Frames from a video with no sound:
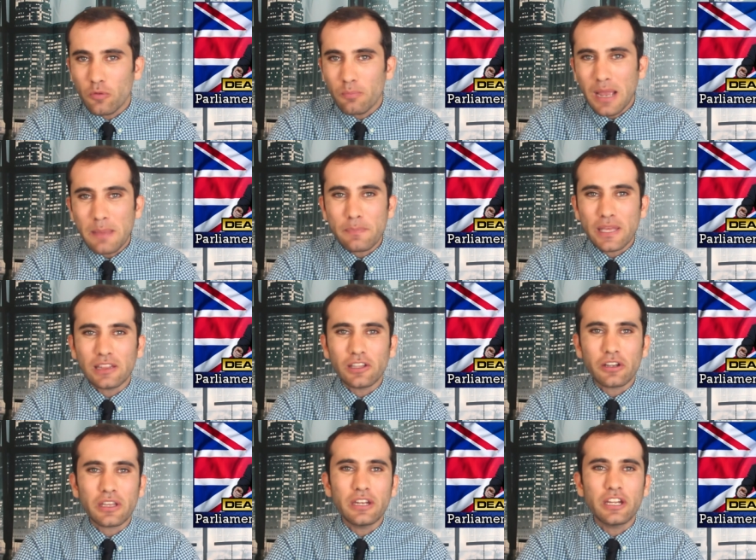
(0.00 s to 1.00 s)
who might be
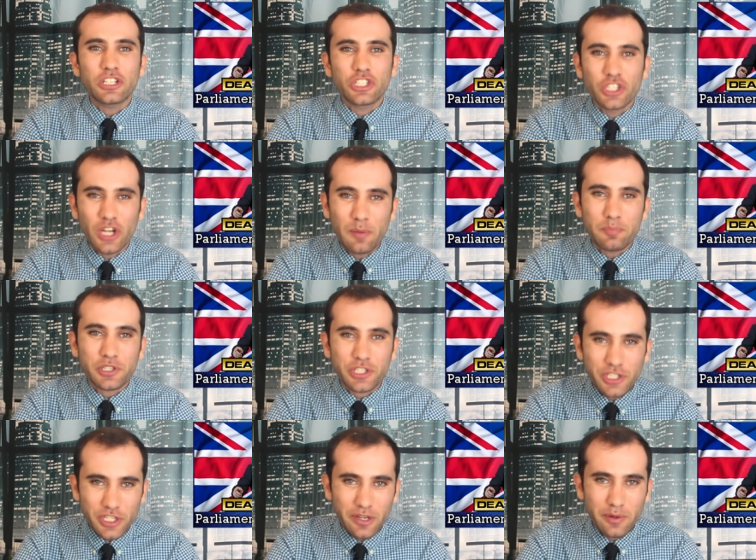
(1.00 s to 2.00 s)
looking to jump
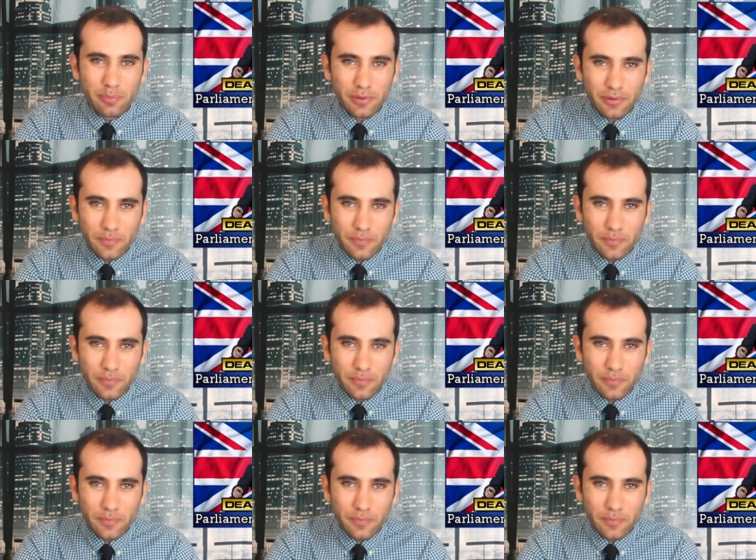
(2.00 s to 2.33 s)
ship.